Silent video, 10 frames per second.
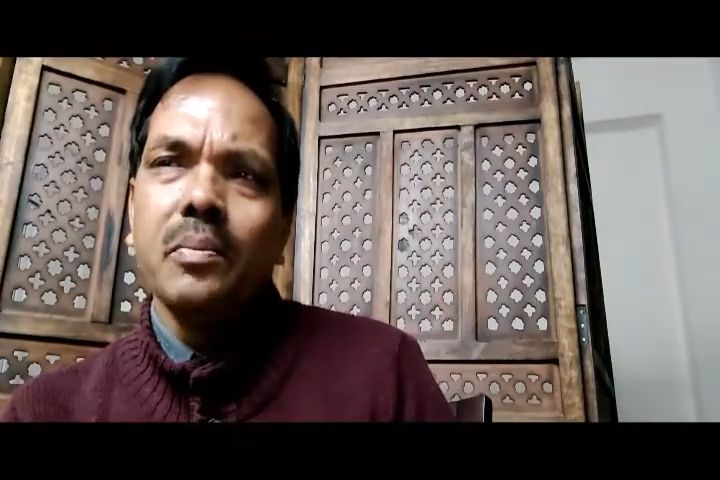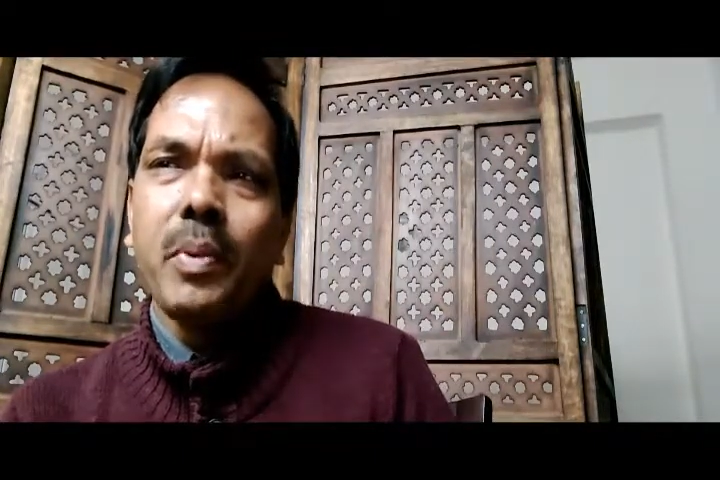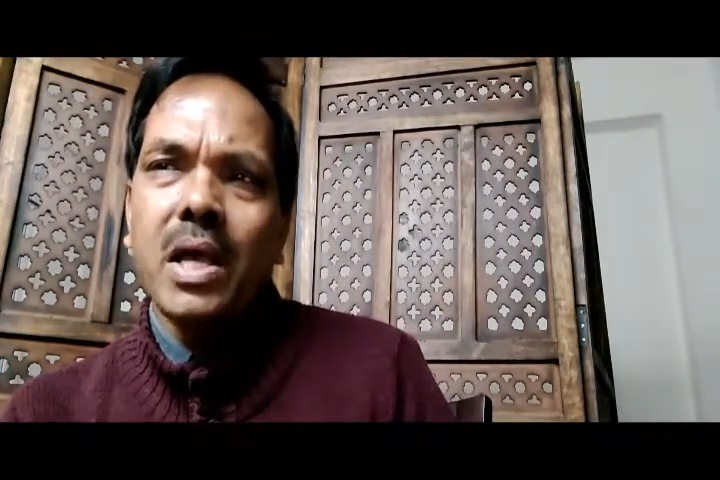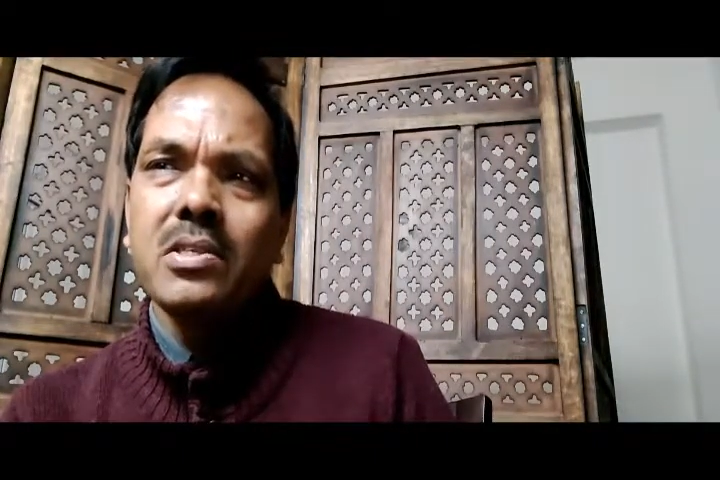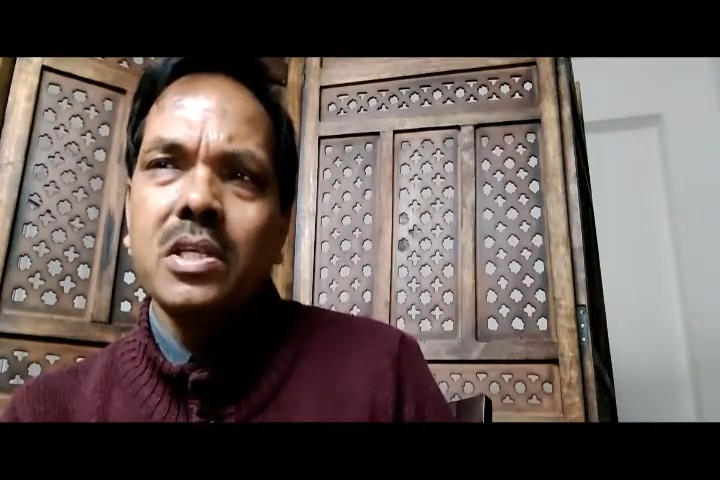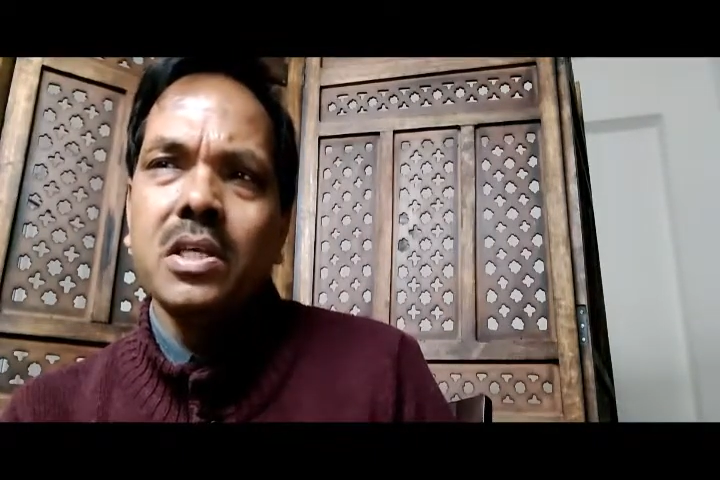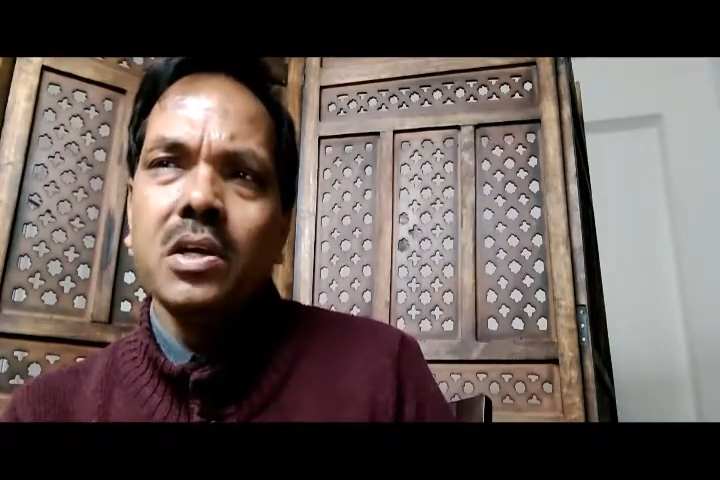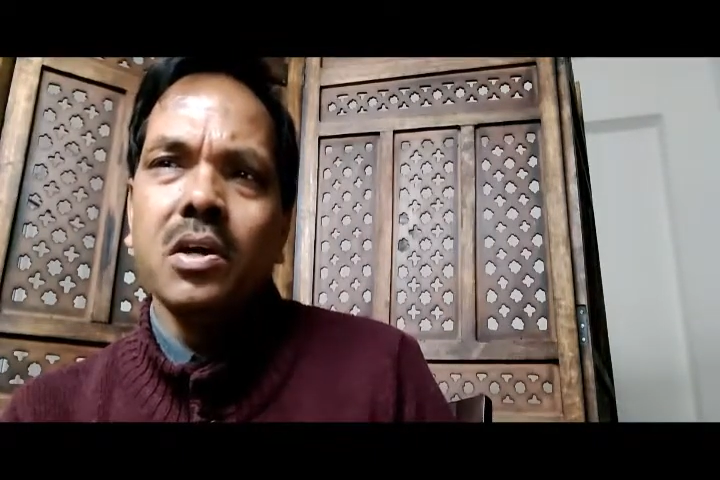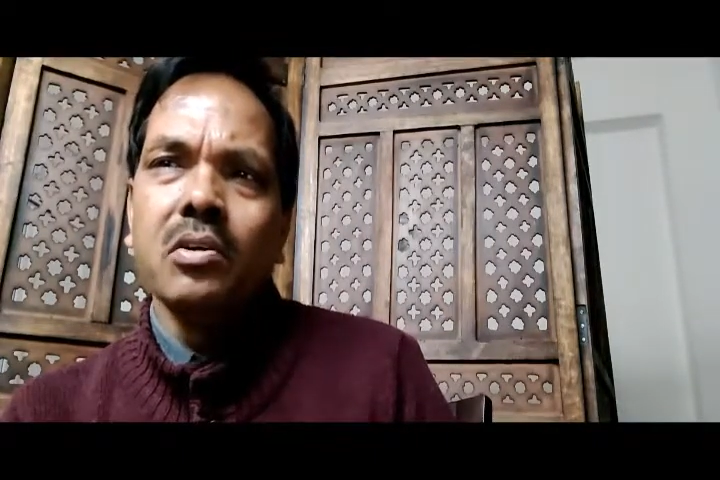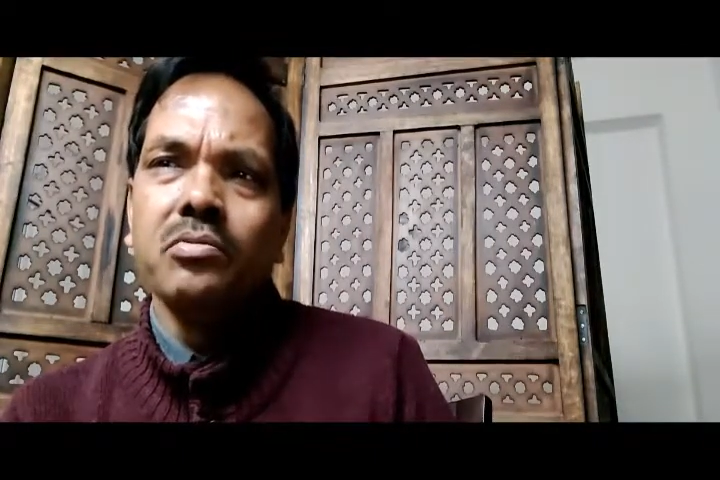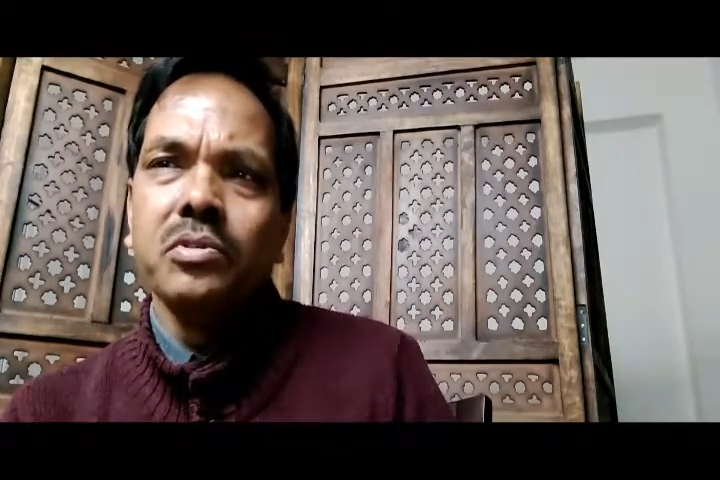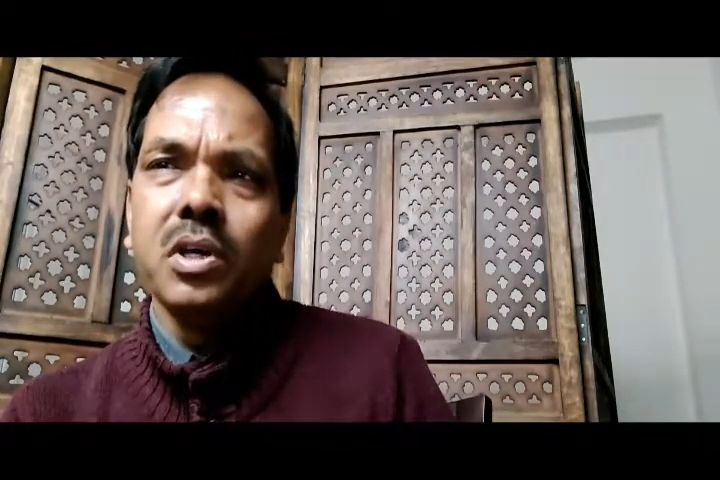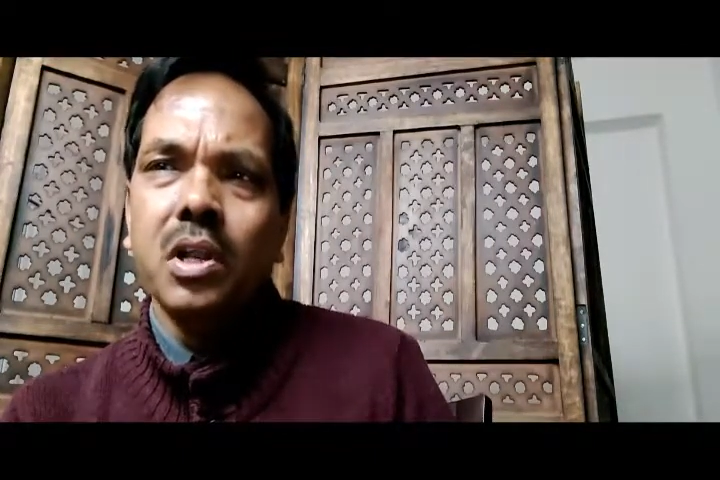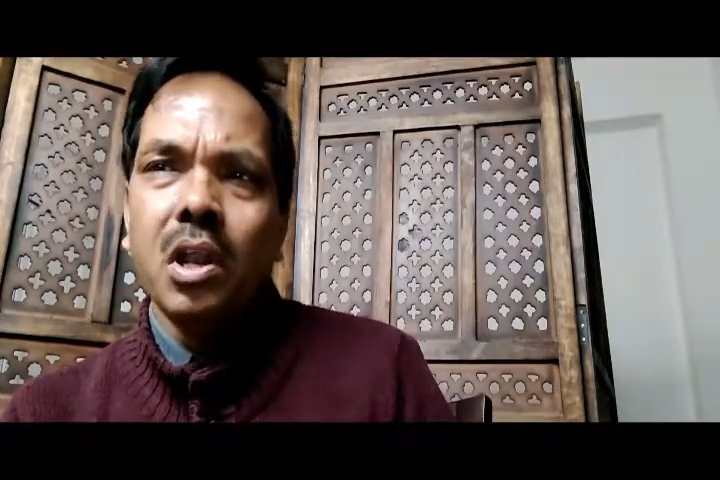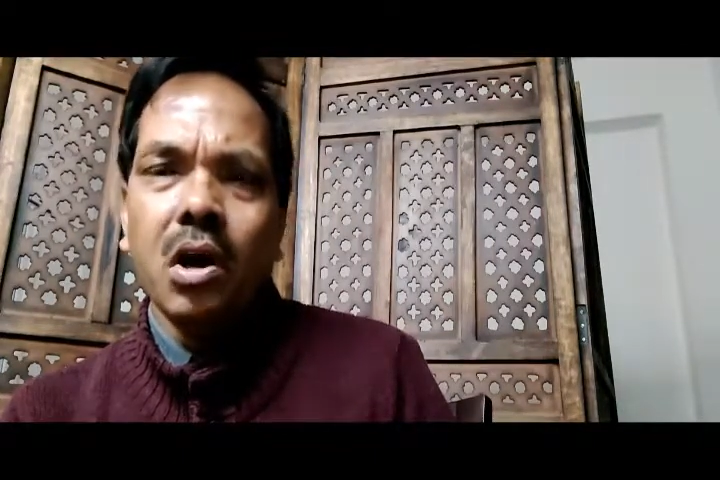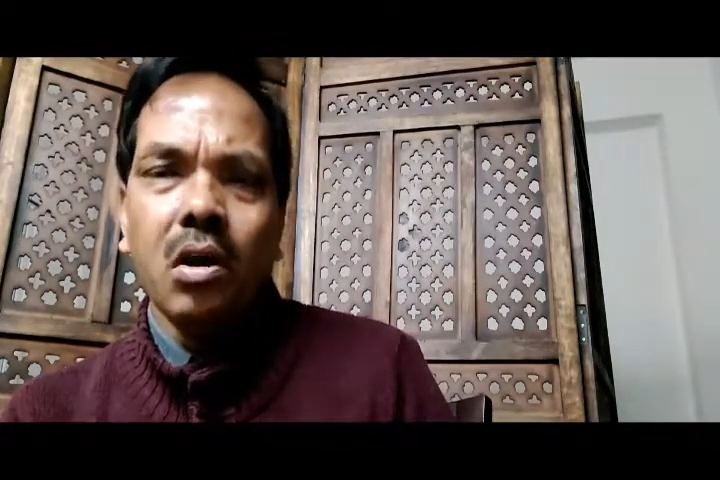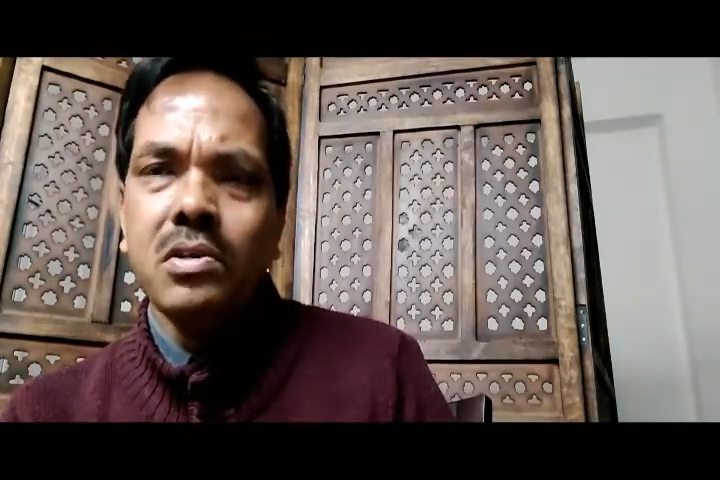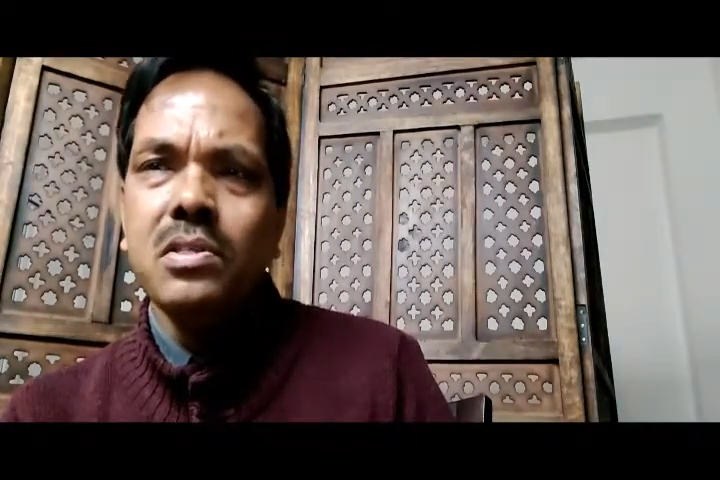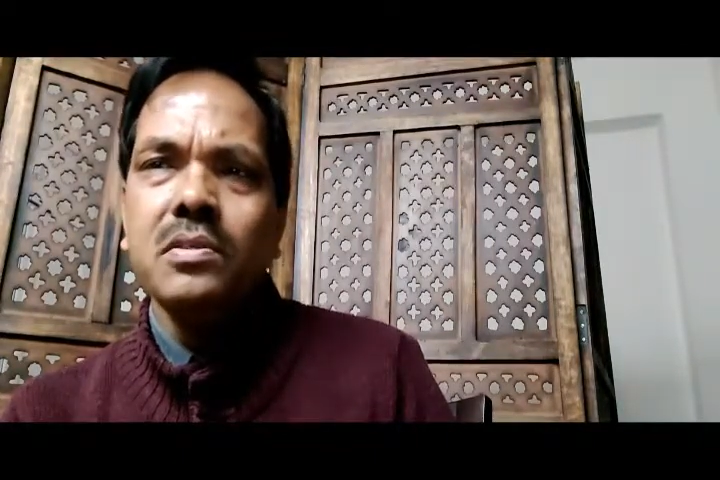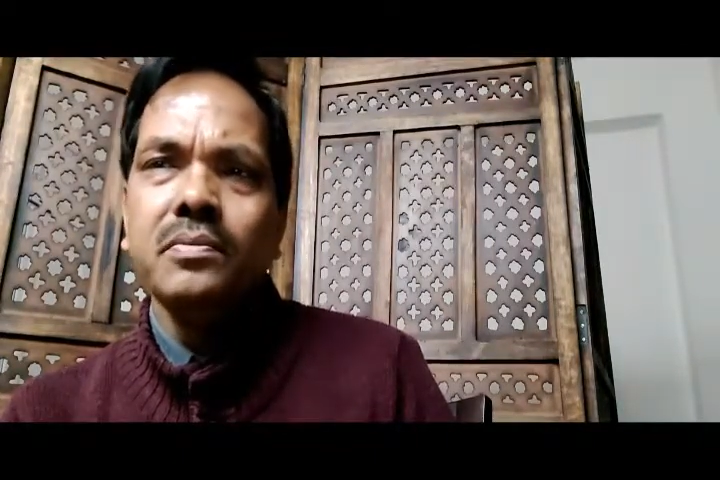passing of
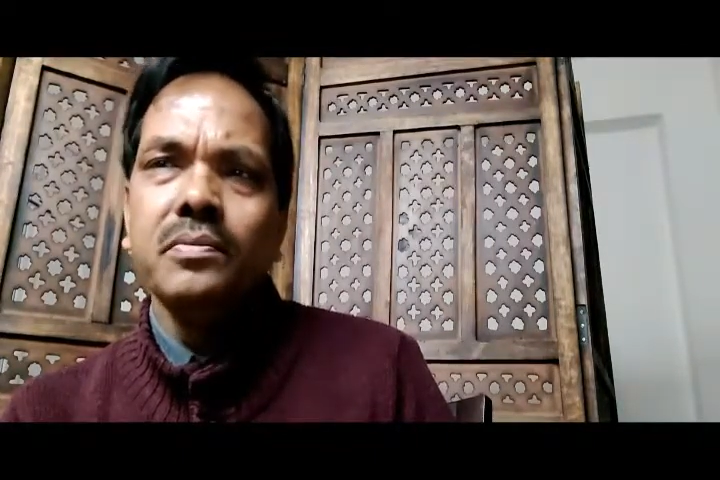laws,